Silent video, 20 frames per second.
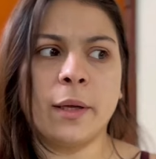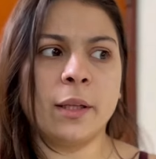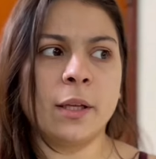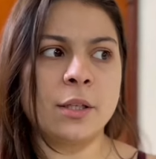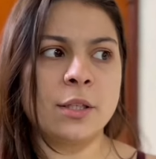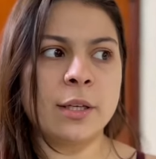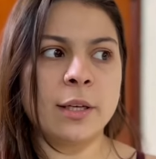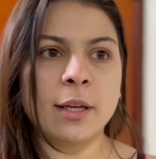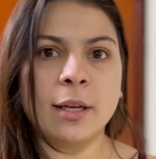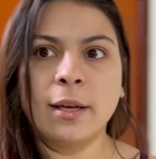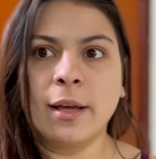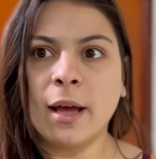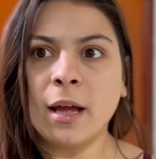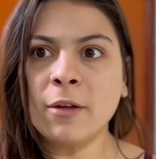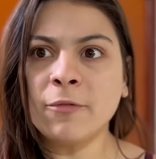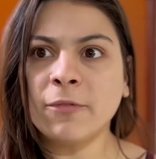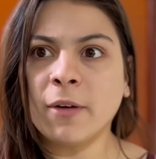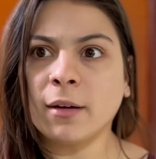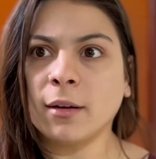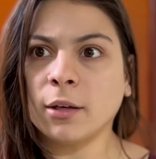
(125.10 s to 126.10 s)
I even
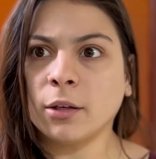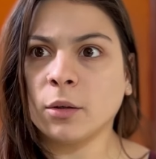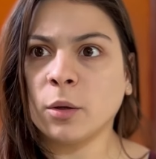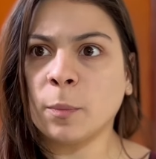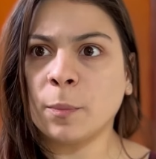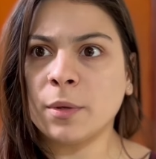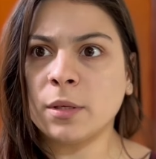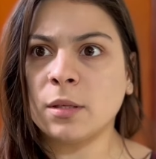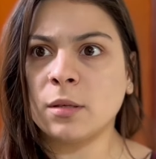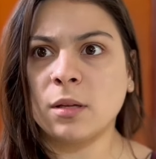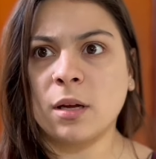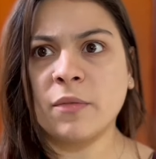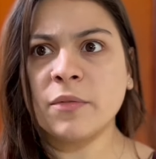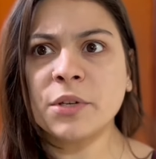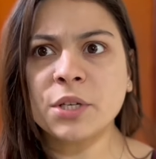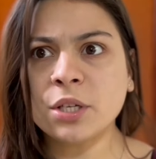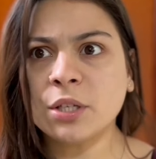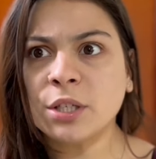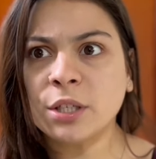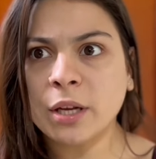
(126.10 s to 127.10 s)
called you saying I needed
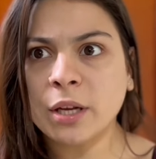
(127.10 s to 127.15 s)
money.